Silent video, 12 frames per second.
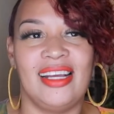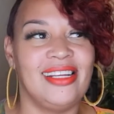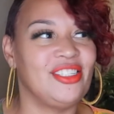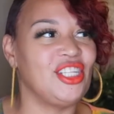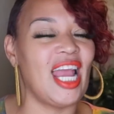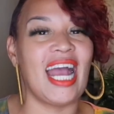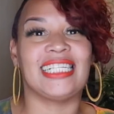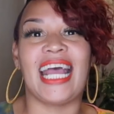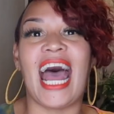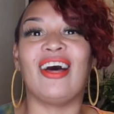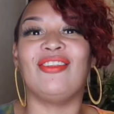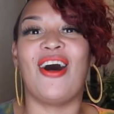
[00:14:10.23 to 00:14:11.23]
She asked,
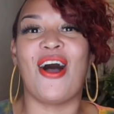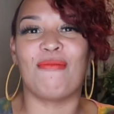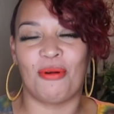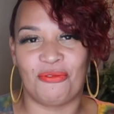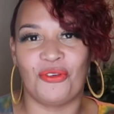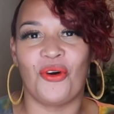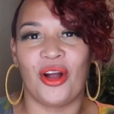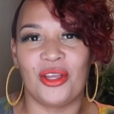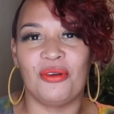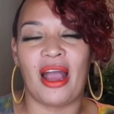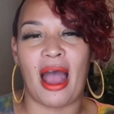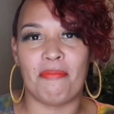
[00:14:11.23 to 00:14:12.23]
how long before
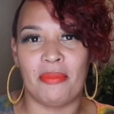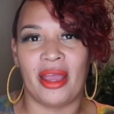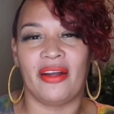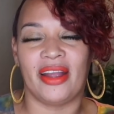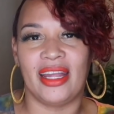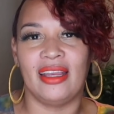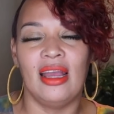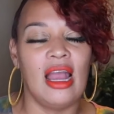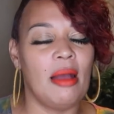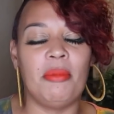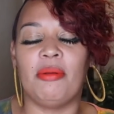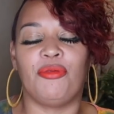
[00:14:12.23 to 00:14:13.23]
you got married?
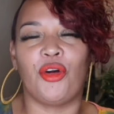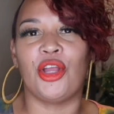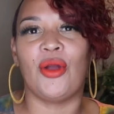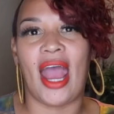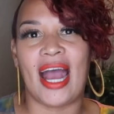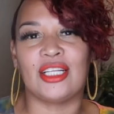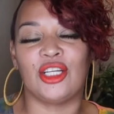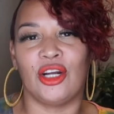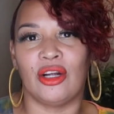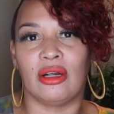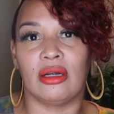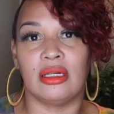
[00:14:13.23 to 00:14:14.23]
I mean, before you asked
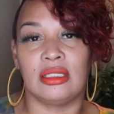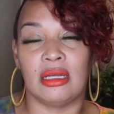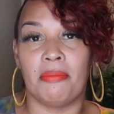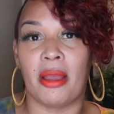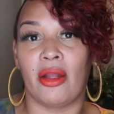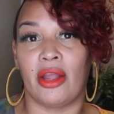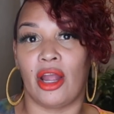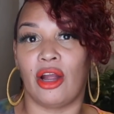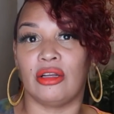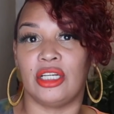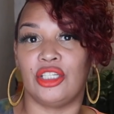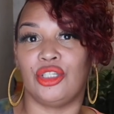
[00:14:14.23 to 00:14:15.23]
her to marry
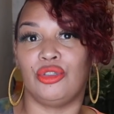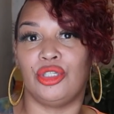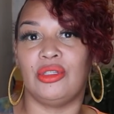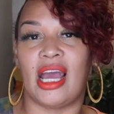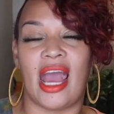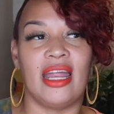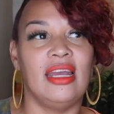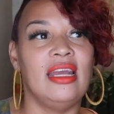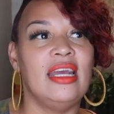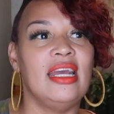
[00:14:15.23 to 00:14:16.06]
her, did you do that?